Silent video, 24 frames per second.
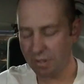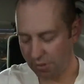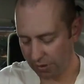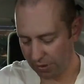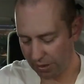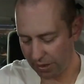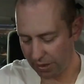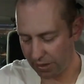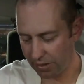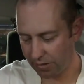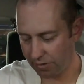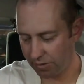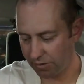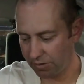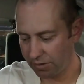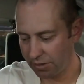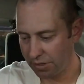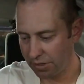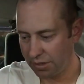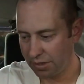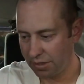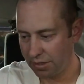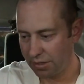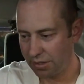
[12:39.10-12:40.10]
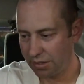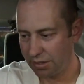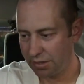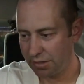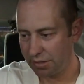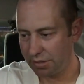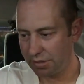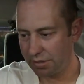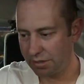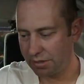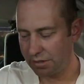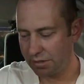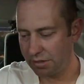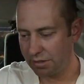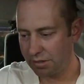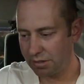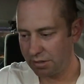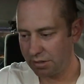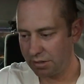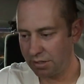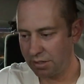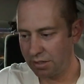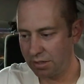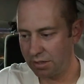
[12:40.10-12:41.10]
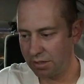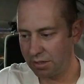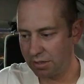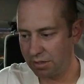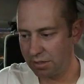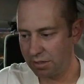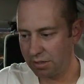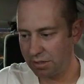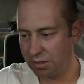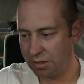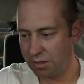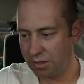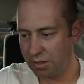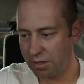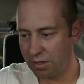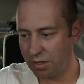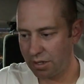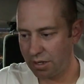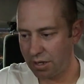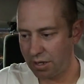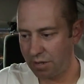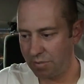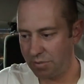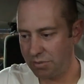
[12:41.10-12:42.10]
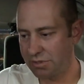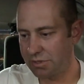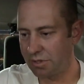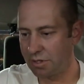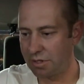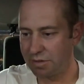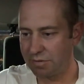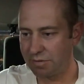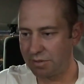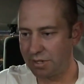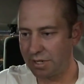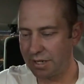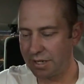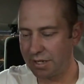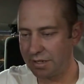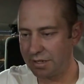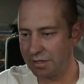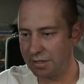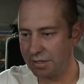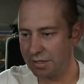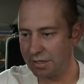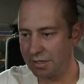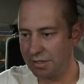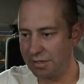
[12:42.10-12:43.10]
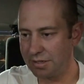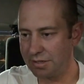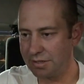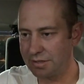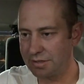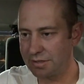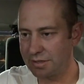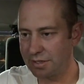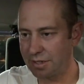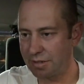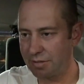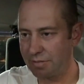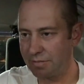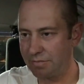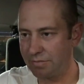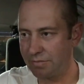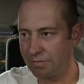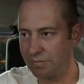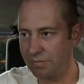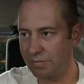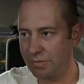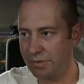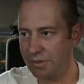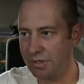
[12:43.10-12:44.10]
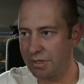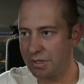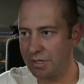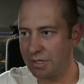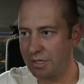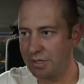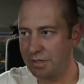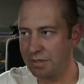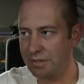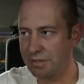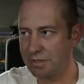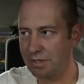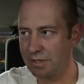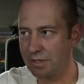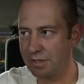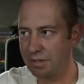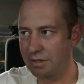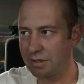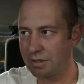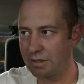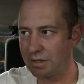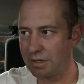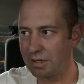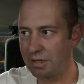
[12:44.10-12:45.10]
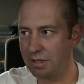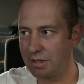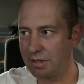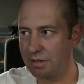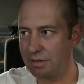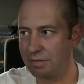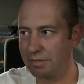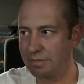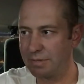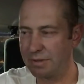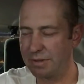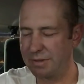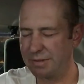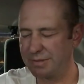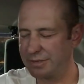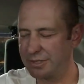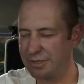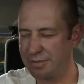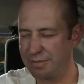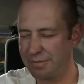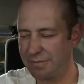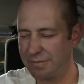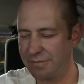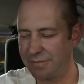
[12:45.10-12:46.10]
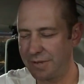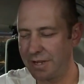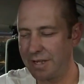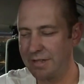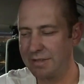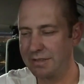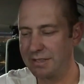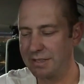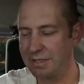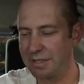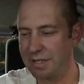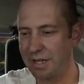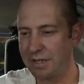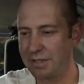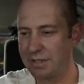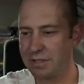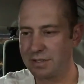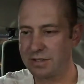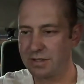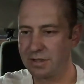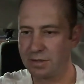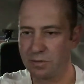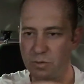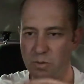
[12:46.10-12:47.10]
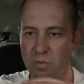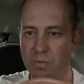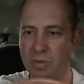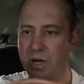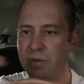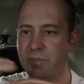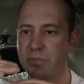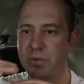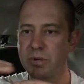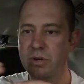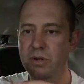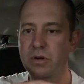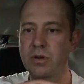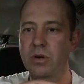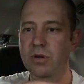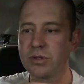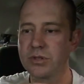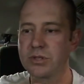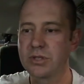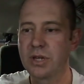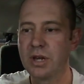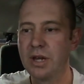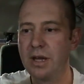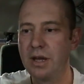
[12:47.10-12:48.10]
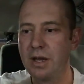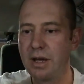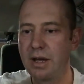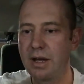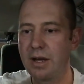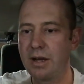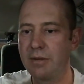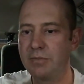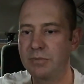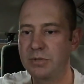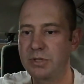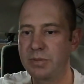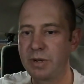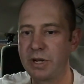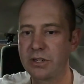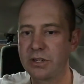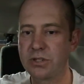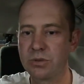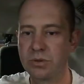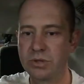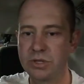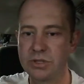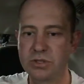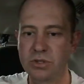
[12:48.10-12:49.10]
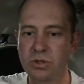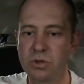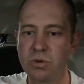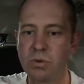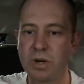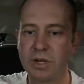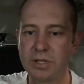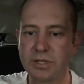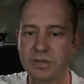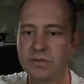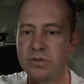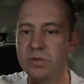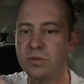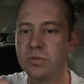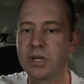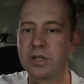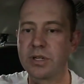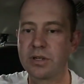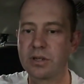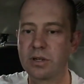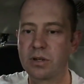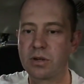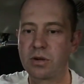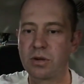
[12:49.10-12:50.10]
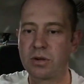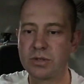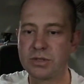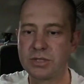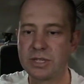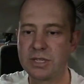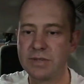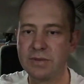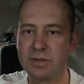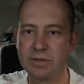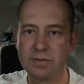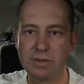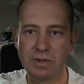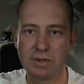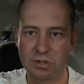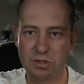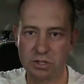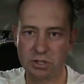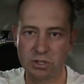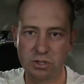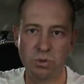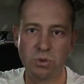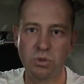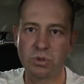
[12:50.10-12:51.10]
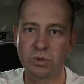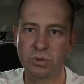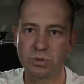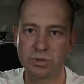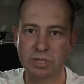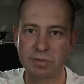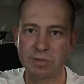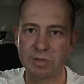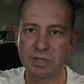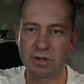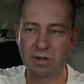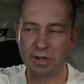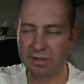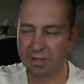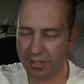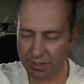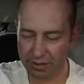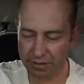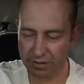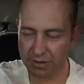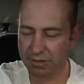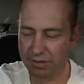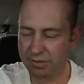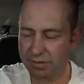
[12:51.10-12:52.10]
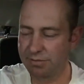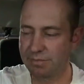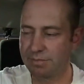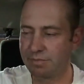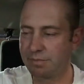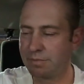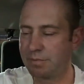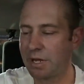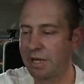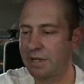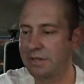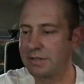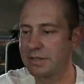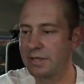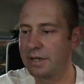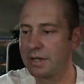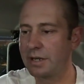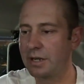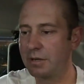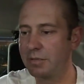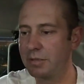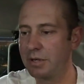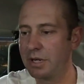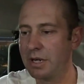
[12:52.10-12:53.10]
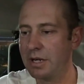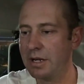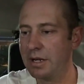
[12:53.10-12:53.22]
Now, the upside of that is there's some fancy gadgets that will pump it across to make sure there's always fuel getting across. Even if you have a short or something like that, it backs that up.